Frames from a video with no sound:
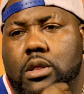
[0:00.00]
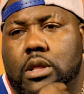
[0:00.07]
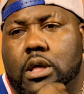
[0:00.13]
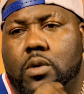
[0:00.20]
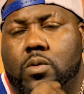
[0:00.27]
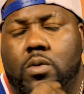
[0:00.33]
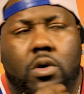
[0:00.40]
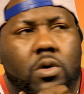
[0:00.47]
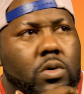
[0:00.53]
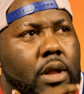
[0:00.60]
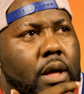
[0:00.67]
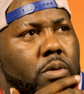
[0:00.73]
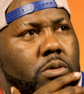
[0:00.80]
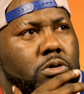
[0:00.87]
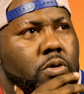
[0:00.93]
Like, whoa,
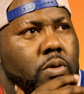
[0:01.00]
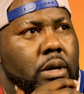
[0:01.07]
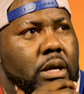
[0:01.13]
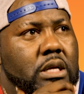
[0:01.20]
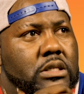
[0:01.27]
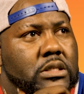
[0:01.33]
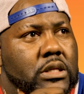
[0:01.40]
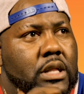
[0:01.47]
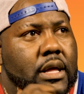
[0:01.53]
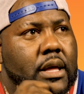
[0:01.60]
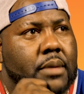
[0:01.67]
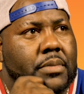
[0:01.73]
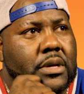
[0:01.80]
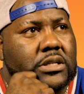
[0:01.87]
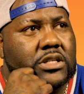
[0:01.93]
that was crazy.
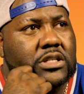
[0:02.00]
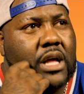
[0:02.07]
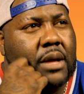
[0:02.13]
Like, I mean, just,